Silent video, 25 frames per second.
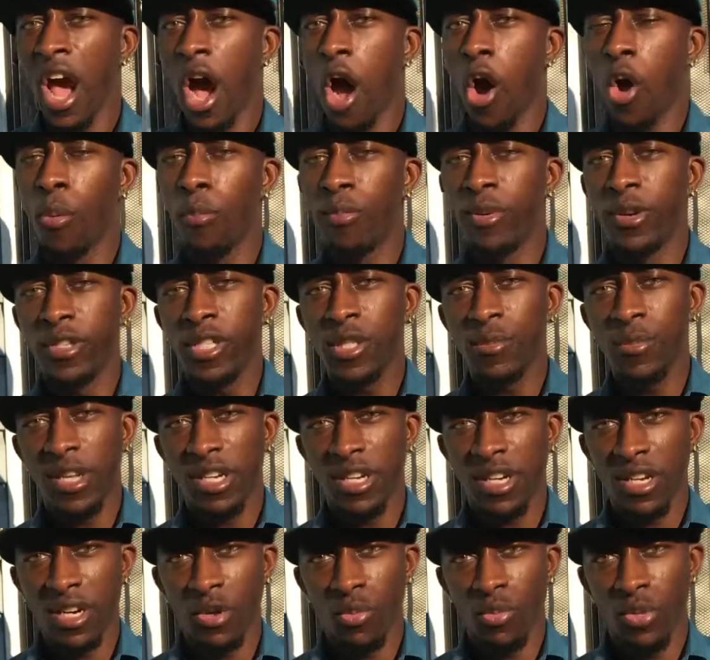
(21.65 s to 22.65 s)
I hope you're
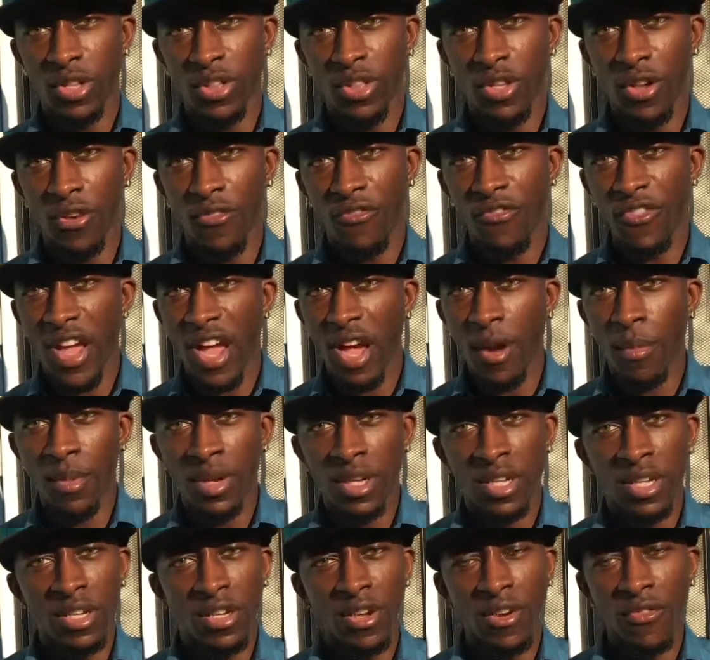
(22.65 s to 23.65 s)
spending it with your
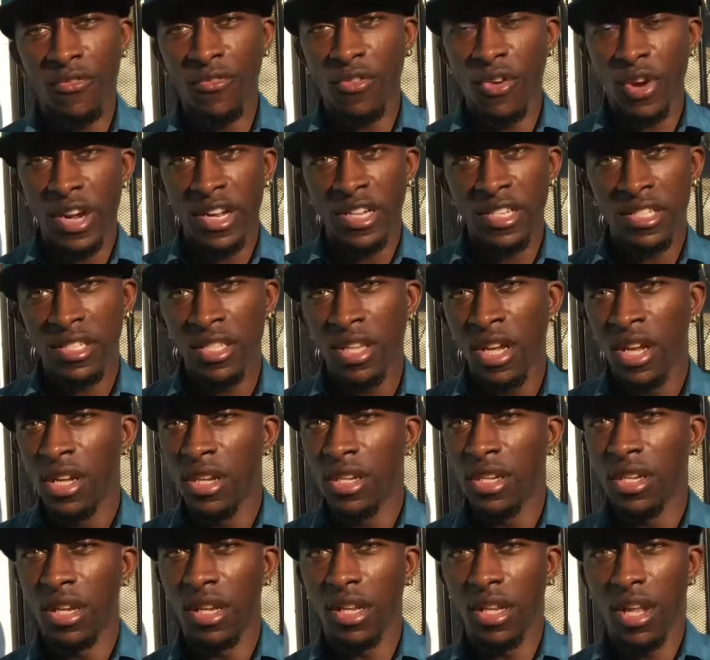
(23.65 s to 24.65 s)
family, your friends,
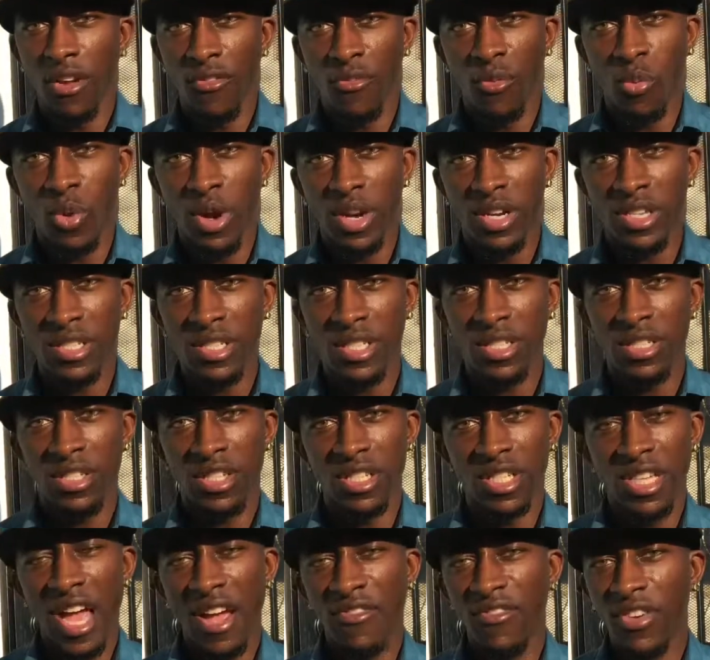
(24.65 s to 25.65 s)
your loved ones, and
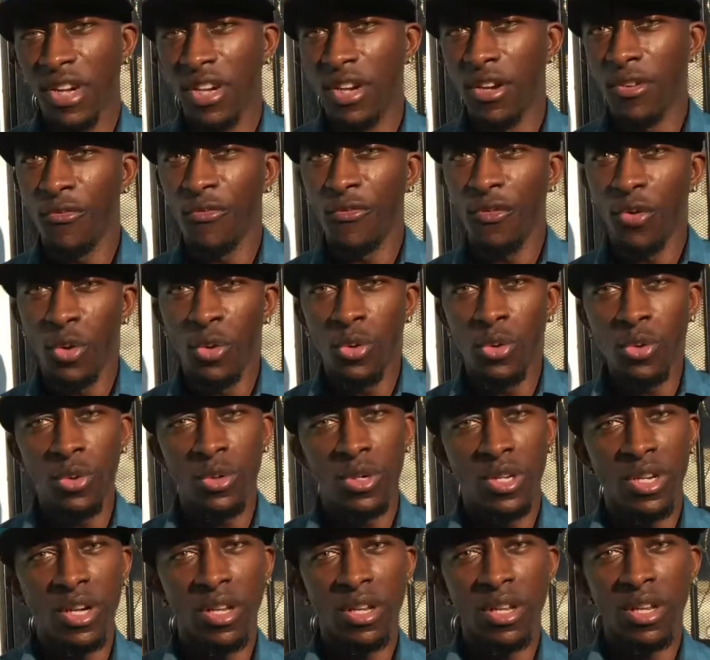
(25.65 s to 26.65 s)
just having good
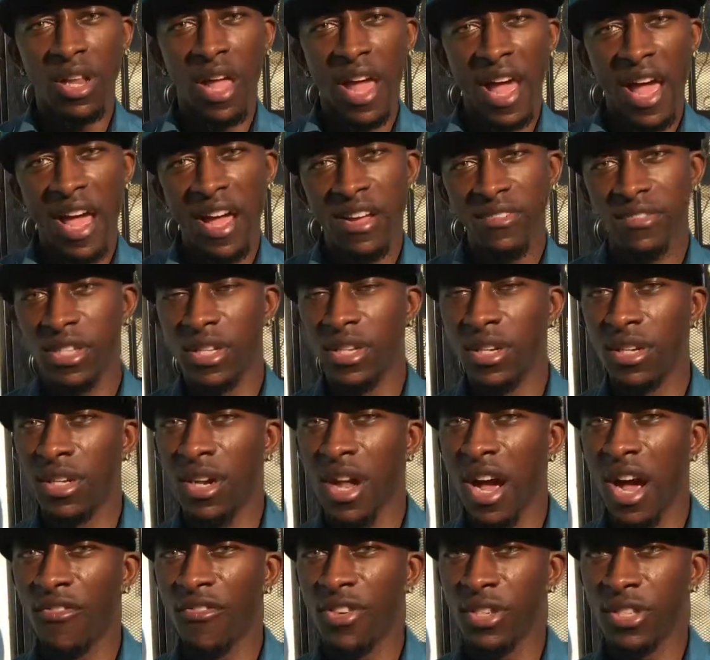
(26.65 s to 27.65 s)
food, good laughs, good
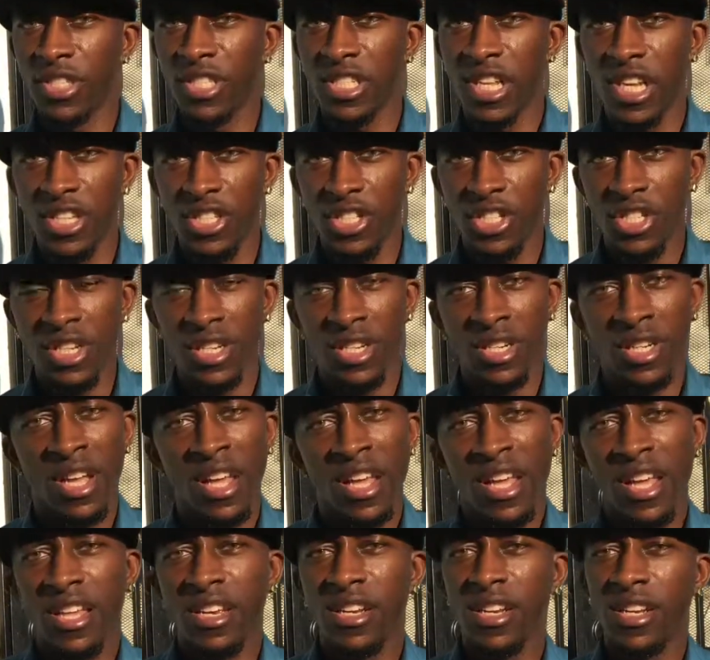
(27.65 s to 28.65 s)
conversation,
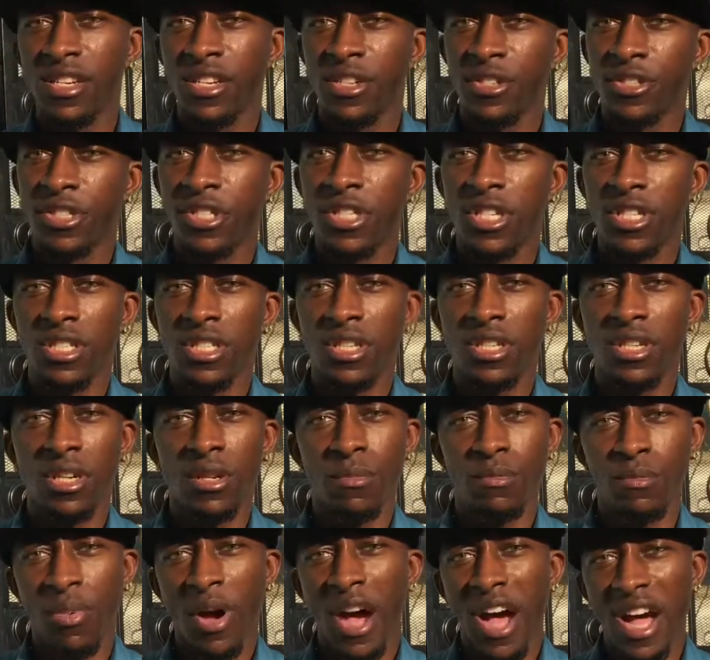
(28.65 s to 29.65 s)
and then there's just
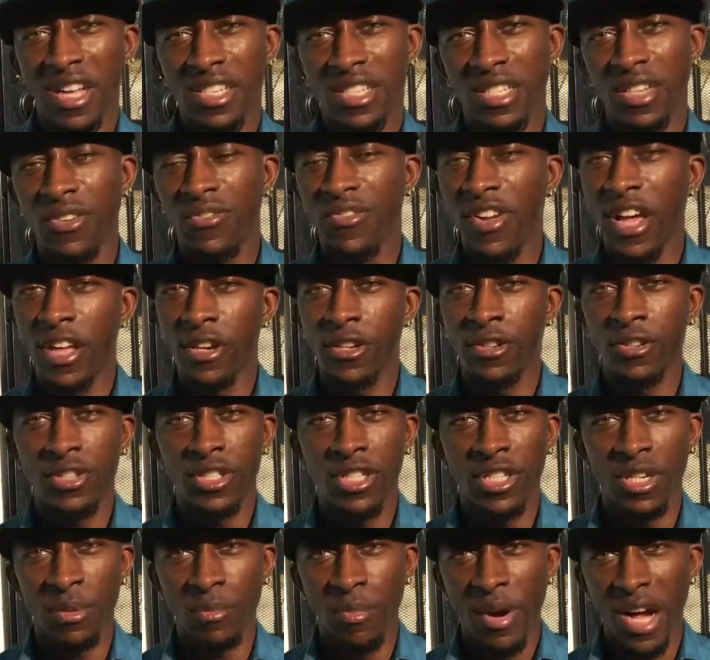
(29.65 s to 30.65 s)
good positive
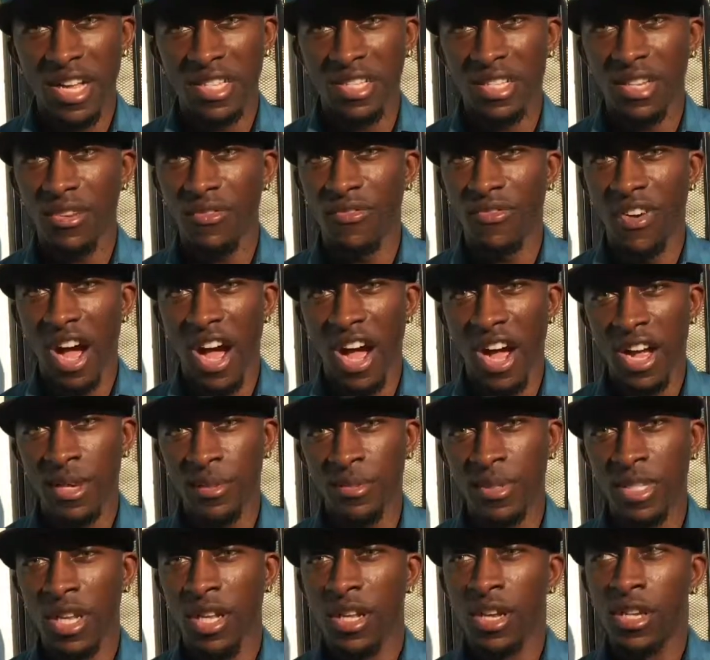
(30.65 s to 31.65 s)
energy and positive
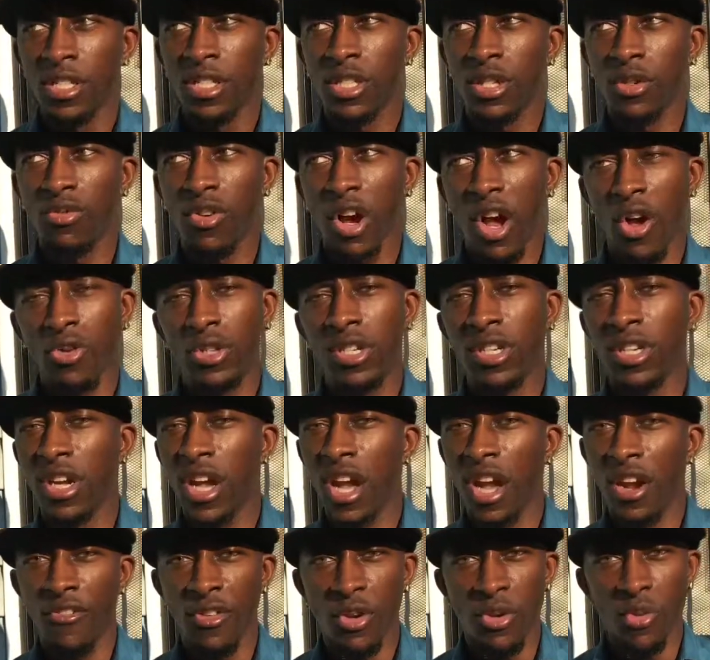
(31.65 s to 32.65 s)
vibes surrounding
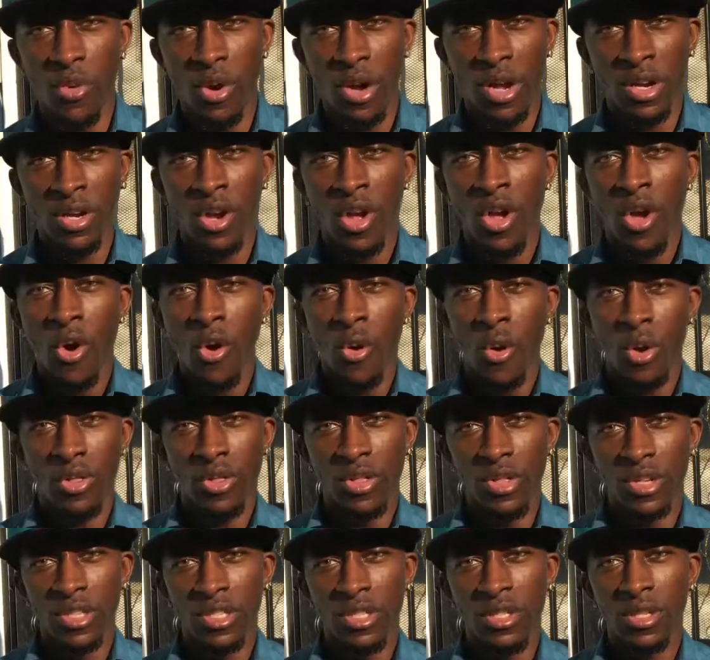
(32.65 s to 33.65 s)
everyone
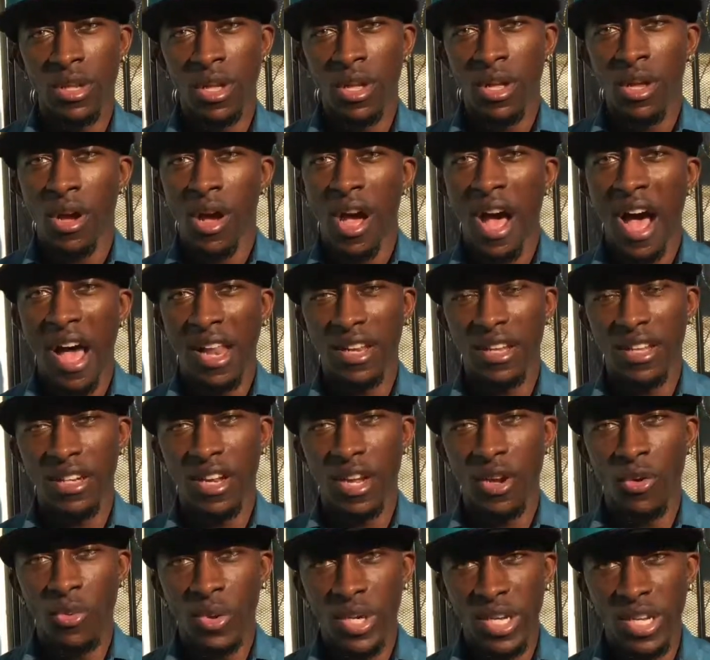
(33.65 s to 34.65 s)
on this
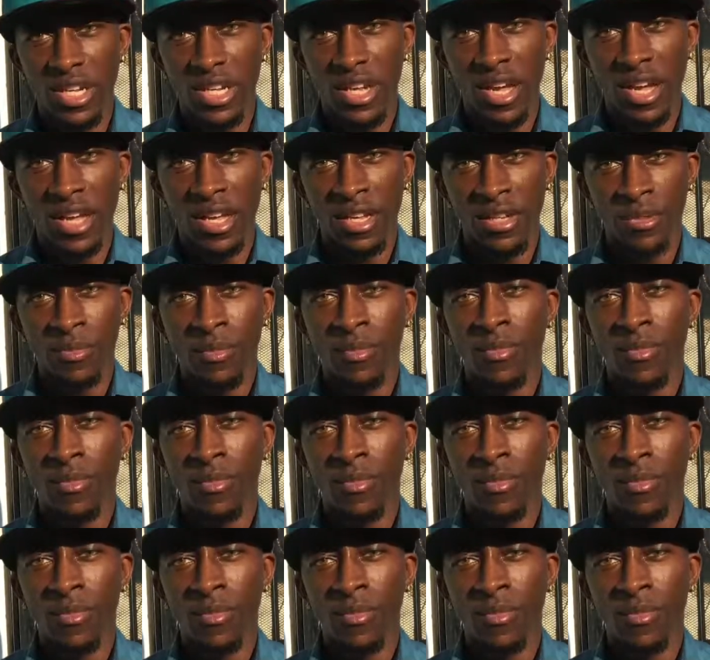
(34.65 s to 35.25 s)
holiday weekend.